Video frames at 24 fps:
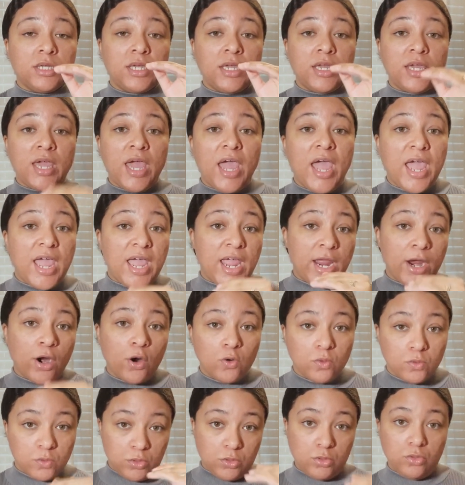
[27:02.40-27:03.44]

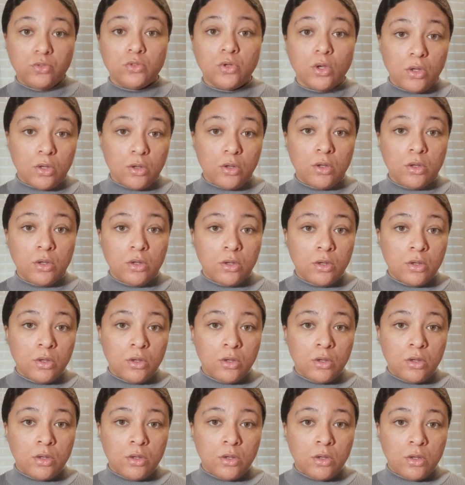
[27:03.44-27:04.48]
cares
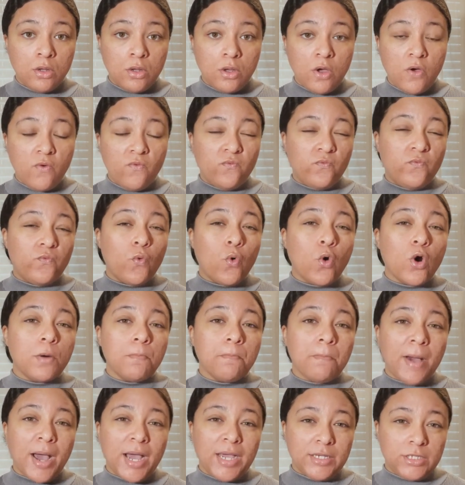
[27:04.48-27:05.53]
for
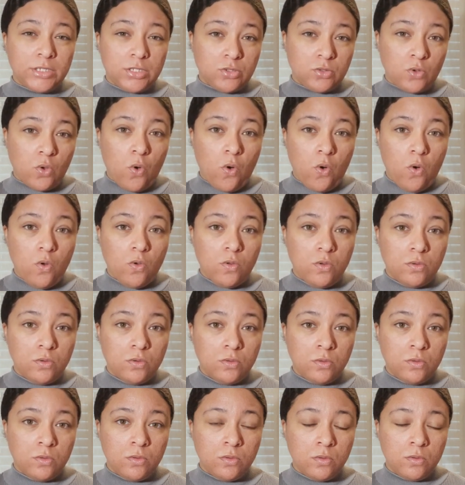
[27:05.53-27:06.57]
my soul.
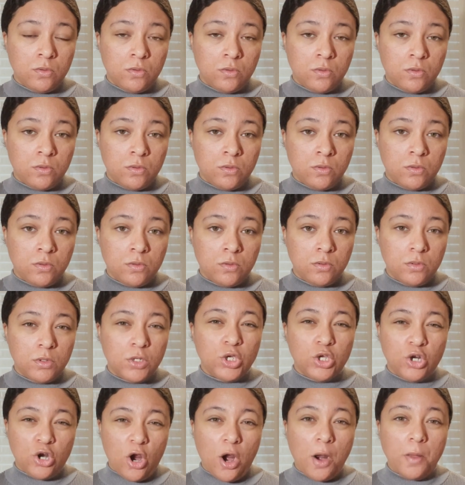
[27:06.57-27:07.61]

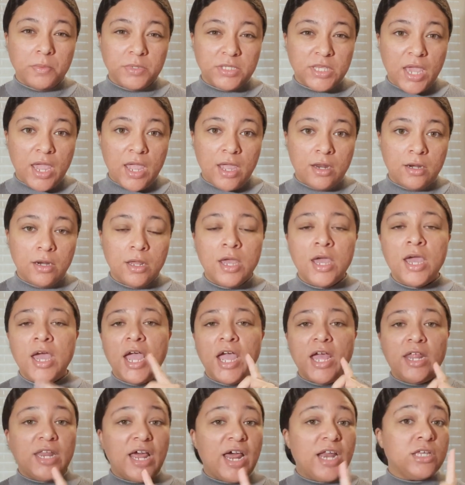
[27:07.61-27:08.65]
You know what I'm saying?
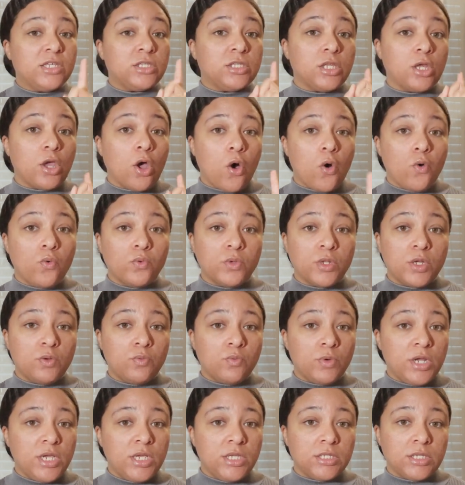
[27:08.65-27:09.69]
And that is the only
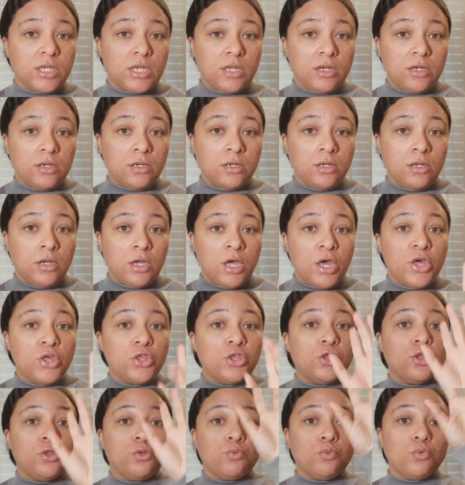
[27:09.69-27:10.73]
reason
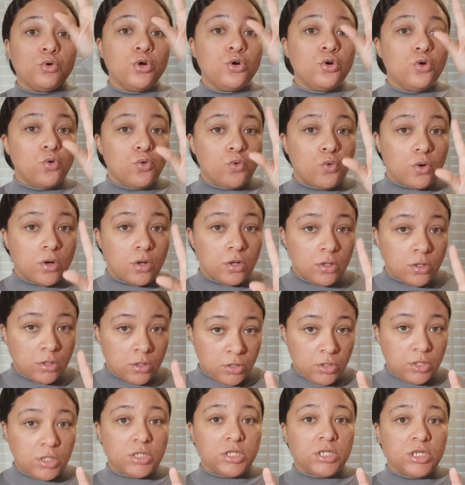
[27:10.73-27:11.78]
through
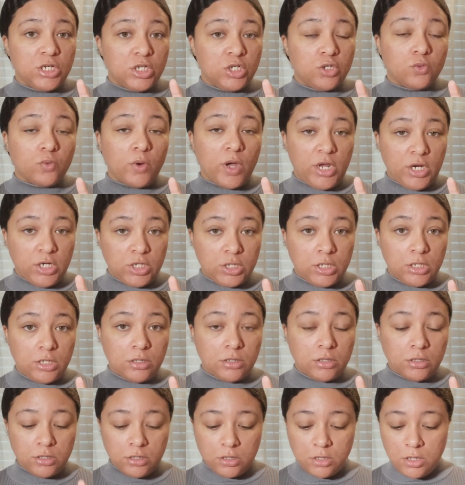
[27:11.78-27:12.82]
the
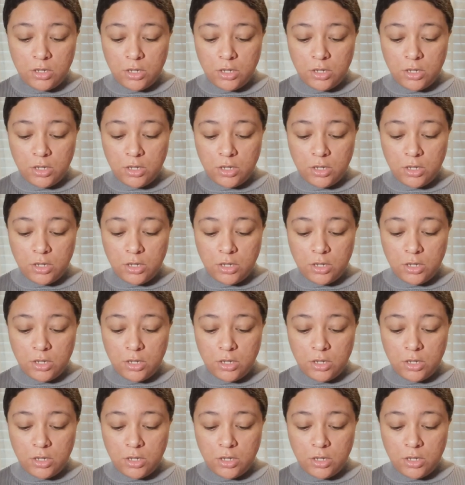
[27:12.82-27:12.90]
situations